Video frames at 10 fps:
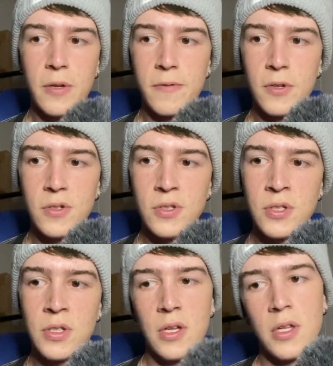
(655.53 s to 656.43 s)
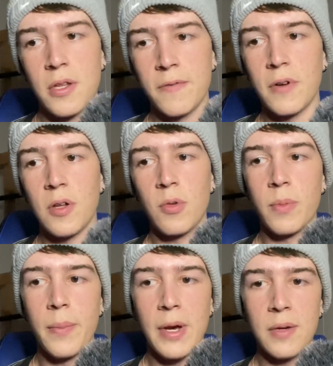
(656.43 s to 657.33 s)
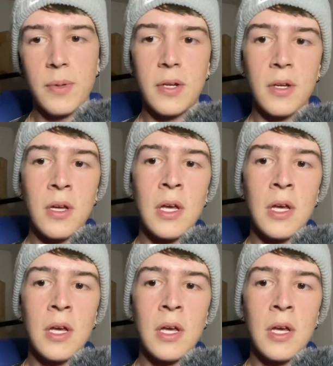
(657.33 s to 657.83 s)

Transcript: first and then follow with my back peg.